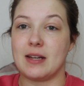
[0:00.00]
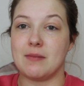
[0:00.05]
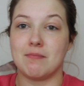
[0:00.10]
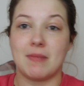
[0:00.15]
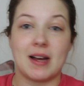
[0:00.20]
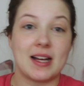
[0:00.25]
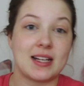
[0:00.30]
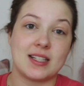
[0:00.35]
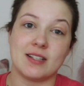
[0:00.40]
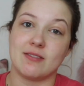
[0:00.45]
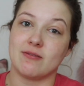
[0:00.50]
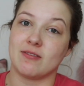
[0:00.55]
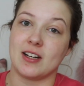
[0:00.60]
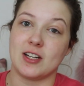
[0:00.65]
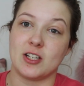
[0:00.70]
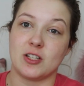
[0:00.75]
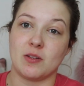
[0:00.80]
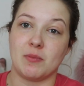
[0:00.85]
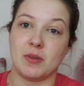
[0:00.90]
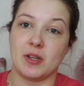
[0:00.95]
a massive
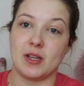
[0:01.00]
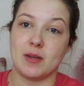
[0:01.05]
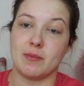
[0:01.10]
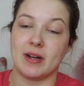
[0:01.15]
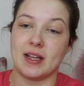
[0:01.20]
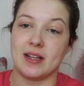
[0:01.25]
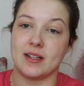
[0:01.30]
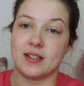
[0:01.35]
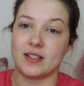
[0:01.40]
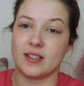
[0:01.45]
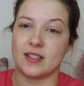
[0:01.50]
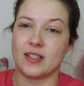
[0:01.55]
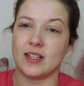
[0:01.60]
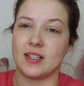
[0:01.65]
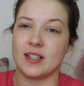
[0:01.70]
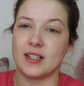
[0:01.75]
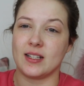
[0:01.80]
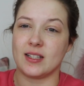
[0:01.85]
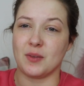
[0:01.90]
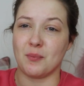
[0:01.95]
range of beauty blenders.
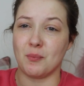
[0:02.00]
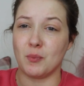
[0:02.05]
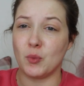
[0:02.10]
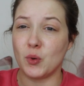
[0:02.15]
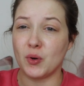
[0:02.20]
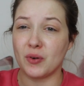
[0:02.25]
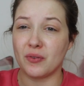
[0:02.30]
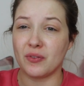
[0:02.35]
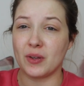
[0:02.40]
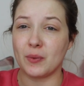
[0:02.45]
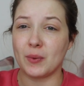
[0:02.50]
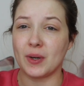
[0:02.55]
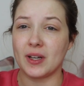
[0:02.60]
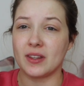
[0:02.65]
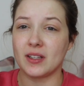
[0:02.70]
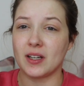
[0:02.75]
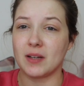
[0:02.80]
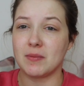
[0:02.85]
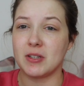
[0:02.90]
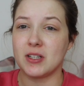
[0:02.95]
This is the Morphe
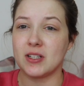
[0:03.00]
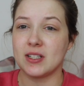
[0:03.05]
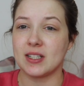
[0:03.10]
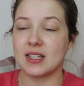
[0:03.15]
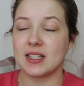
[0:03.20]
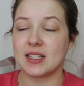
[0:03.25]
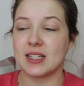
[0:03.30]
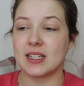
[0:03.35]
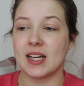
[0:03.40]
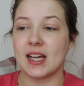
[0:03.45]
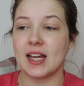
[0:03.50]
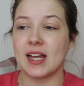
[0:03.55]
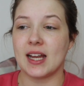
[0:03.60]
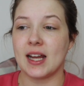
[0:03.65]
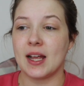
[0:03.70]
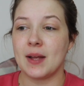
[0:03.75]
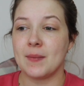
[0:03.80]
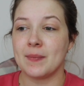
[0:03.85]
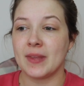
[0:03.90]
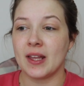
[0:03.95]
one that I'm using
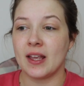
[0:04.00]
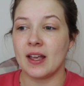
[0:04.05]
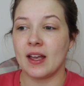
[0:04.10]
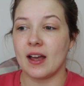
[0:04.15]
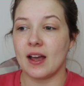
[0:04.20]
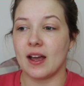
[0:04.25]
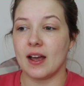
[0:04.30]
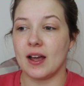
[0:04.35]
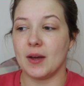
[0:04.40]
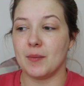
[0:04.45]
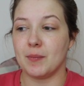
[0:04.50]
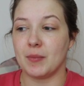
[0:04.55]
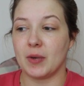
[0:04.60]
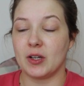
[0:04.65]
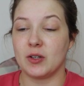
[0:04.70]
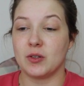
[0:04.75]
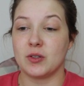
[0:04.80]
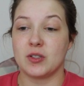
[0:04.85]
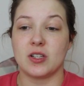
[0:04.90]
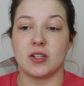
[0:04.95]
today, um,
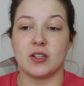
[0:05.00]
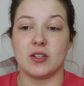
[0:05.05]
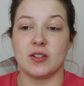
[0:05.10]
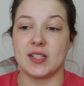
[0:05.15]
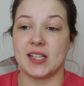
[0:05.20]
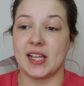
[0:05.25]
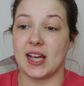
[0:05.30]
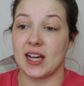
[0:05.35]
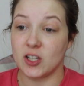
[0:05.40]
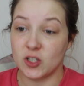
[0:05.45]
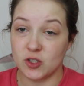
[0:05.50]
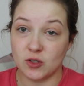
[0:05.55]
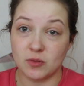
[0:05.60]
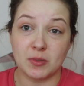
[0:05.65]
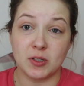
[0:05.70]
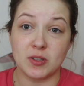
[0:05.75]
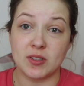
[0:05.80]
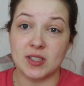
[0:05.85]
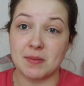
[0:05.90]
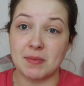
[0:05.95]
but I also use the actual
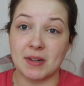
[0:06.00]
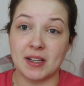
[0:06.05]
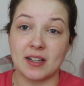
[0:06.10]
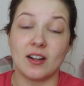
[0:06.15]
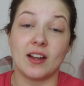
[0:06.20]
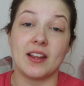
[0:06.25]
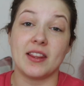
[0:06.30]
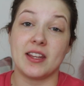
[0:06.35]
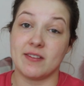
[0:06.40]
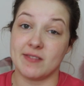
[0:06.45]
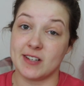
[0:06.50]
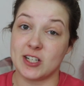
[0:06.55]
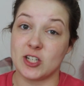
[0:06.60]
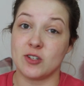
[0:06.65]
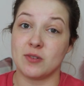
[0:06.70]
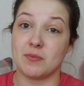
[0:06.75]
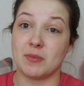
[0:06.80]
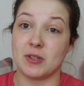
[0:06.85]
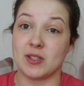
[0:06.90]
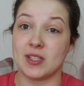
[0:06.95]
beauty blend, like the
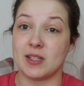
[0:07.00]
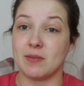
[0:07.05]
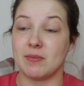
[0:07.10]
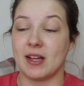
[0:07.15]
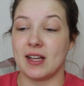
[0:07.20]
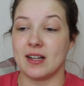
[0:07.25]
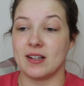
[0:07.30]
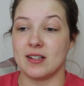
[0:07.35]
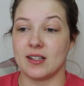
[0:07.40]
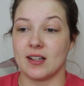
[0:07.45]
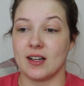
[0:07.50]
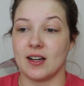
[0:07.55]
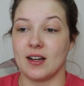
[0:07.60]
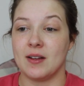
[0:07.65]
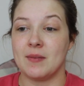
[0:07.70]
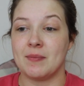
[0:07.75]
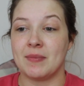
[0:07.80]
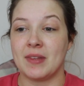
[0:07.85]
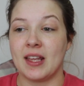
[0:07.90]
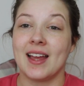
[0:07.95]
original beauty blender,
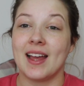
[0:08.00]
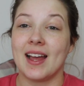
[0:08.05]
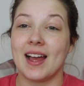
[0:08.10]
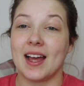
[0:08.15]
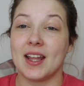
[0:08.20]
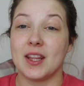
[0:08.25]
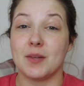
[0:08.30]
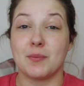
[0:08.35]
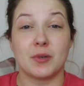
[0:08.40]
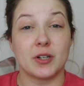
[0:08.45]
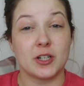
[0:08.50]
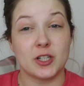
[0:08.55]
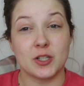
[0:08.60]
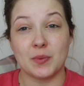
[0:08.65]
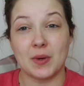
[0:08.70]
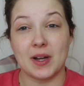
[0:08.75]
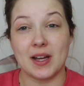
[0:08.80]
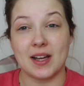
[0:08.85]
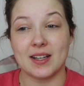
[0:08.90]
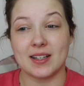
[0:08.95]
and the
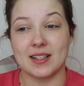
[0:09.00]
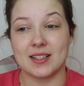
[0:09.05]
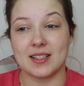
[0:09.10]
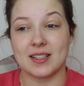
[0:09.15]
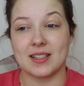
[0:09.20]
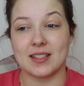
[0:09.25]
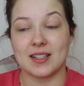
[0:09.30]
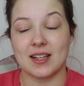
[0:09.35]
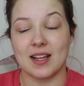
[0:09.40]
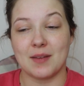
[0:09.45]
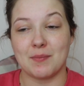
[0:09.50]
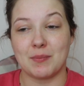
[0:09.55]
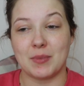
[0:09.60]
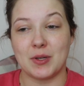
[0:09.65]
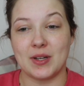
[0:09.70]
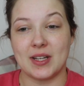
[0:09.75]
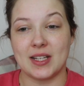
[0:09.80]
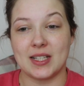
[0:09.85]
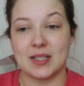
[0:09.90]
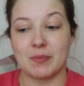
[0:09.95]
Brushworks
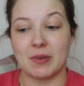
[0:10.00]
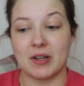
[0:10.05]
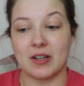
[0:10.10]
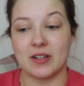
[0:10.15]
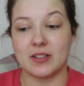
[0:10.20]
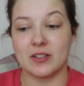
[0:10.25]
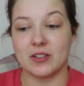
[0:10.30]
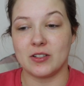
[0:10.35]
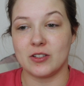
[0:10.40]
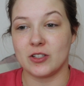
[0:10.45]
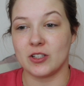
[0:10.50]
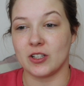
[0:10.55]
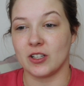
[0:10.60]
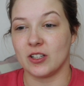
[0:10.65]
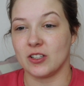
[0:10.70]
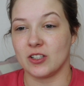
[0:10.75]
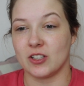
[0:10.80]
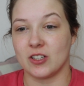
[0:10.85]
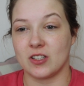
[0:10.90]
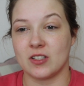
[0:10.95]
beauty sponge,
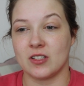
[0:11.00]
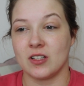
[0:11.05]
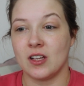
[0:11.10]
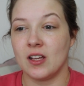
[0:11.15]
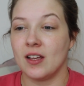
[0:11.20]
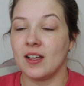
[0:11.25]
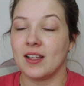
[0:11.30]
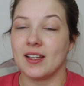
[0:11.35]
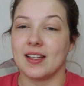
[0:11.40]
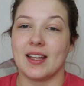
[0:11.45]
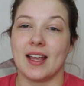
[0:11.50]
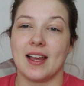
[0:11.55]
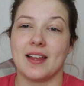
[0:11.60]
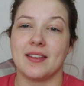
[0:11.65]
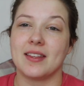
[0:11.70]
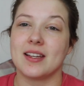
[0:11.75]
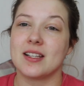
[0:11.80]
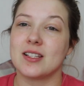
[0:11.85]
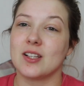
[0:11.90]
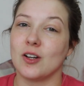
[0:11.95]
and just yeah,
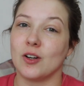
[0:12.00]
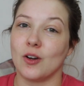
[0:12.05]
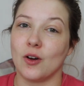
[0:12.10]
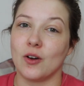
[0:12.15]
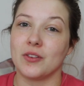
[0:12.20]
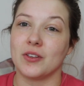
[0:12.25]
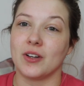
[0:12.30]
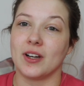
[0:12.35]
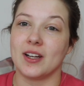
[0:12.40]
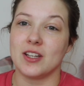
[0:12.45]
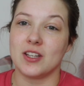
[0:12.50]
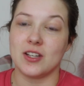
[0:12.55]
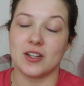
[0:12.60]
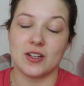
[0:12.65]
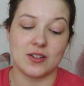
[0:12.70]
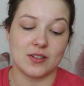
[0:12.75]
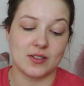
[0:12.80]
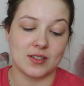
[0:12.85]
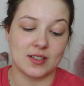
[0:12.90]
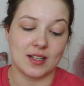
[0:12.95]
there's a lot that I
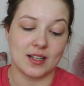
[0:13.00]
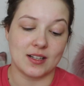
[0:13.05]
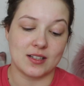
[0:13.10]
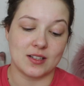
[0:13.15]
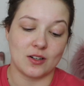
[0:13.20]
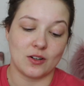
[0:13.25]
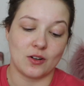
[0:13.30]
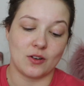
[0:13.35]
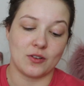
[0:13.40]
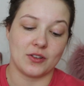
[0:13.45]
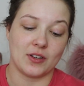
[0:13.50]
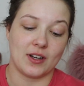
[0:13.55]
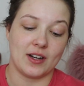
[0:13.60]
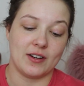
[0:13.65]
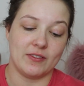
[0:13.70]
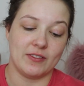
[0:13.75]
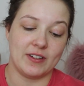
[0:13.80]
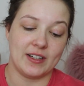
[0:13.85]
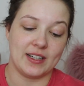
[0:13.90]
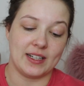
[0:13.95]
use. There's a lot that I
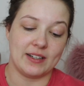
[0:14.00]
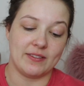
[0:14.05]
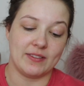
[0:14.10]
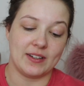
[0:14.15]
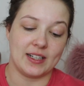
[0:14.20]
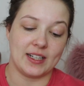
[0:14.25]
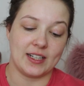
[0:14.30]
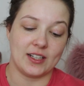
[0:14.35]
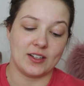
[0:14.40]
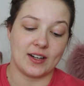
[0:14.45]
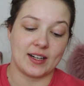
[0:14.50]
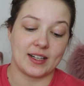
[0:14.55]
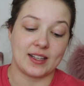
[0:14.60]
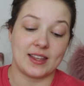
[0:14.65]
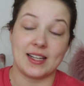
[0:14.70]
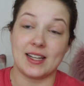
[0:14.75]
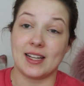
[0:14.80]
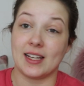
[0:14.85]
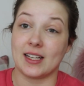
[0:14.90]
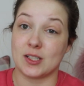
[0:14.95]
really, really like.
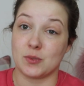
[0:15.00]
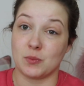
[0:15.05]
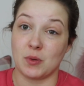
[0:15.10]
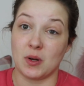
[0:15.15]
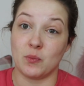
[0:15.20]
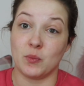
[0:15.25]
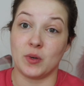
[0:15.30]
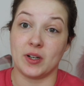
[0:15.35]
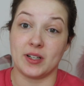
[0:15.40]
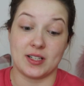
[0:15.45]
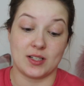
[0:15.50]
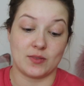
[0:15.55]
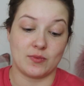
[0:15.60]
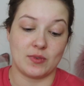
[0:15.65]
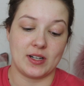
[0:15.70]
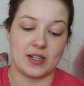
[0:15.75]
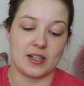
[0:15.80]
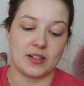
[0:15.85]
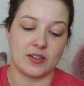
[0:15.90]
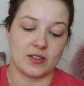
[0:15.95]
The E X one one is
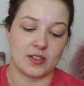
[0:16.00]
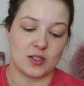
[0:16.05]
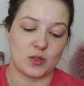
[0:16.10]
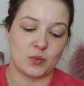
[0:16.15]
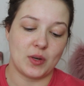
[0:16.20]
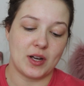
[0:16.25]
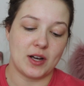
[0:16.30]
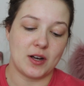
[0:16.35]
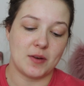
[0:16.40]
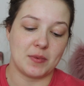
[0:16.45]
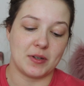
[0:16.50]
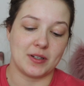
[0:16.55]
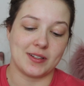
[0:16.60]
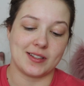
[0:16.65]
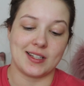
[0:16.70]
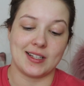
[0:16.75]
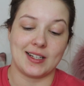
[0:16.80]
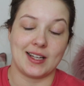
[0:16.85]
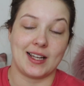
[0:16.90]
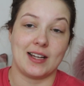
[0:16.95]
really good as well,
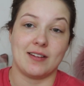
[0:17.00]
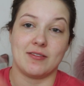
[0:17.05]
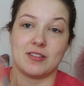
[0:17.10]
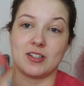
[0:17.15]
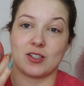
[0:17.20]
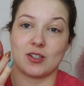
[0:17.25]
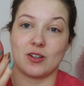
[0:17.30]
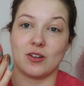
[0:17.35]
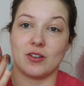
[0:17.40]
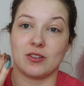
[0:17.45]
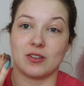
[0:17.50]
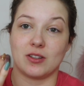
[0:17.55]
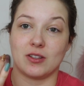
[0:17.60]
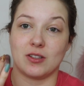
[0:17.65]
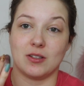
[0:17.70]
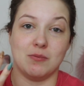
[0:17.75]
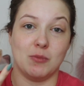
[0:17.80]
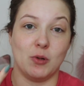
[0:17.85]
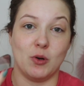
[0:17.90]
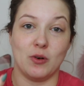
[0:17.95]
but today I've just got
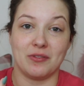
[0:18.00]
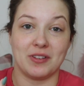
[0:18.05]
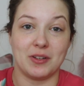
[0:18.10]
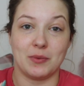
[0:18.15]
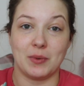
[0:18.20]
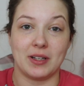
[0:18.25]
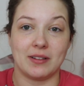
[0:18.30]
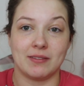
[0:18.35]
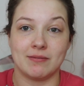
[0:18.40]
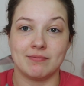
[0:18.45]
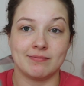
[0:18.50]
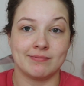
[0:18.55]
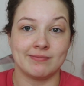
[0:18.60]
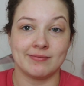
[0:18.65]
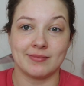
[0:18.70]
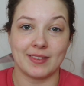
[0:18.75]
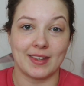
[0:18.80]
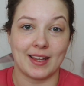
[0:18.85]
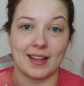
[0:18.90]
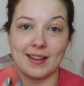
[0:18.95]
the Morphe one
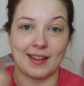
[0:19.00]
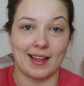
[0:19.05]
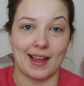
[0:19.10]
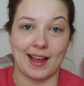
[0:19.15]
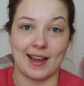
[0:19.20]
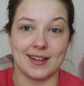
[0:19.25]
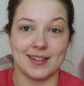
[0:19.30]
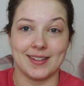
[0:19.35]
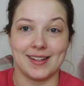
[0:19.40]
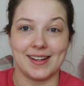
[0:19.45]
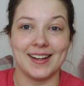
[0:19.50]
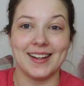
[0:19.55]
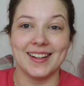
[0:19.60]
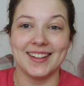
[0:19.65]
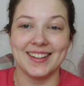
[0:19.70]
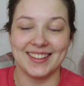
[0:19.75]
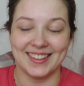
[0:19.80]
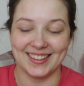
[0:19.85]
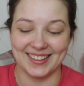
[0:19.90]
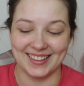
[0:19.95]
handy.
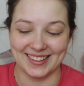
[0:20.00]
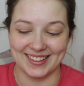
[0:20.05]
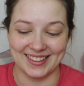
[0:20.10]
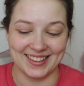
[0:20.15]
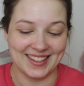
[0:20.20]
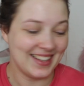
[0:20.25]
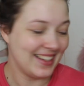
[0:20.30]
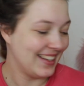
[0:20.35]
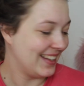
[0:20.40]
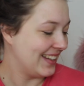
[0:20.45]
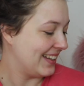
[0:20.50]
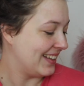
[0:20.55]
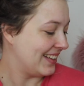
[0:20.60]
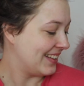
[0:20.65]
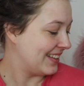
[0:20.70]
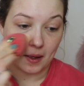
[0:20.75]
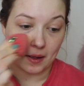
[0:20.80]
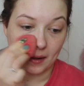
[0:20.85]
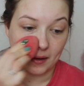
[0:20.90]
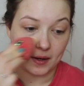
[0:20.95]

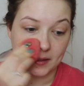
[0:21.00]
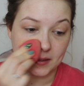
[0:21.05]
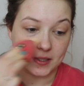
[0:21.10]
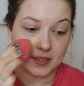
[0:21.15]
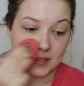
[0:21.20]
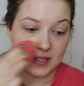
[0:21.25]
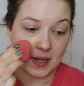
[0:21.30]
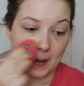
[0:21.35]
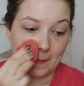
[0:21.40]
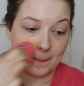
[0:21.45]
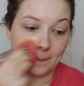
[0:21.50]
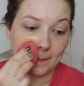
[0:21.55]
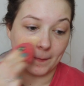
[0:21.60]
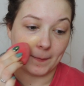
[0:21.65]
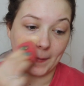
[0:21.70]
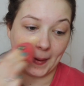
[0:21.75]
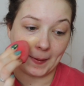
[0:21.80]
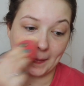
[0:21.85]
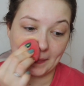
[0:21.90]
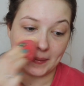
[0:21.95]
I just
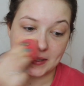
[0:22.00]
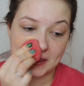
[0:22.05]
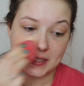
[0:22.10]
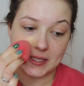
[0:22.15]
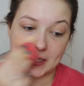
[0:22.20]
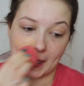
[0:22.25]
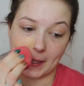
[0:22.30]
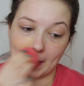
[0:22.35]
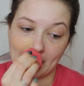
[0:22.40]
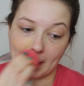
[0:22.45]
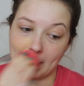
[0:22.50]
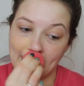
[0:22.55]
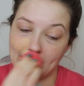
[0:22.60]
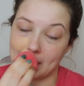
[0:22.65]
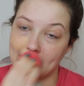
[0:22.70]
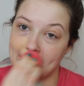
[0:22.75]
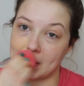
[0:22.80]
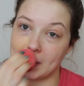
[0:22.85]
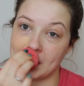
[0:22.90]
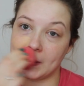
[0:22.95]
bounce that
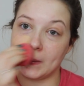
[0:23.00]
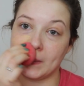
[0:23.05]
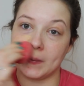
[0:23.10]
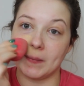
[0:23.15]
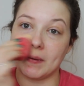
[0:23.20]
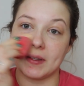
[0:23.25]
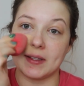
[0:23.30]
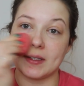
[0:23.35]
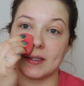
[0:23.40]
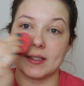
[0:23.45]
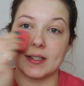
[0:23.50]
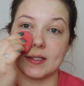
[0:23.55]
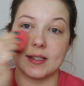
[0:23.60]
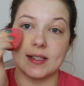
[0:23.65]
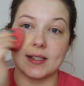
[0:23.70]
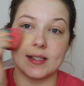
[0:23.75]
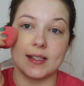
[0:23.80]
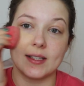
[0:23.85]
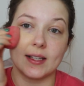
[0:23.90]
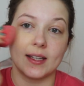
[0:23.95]
into the
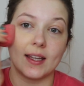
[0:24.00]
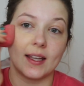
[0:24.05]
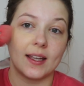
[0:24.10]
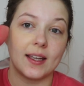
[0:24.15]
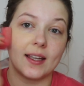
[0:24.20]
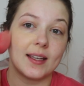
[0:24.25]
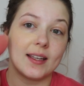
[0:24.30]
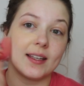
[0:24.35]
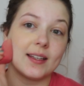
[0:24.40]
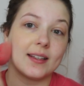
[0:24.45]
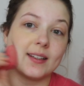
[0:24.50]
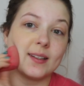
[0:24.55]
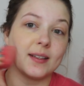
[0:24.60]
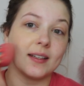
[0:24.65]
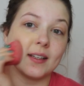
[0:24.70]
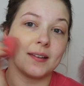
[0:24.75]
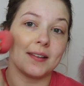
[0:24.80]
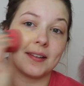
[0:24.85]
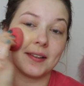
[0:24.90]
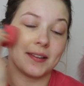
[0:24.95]

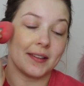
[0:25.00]
skin.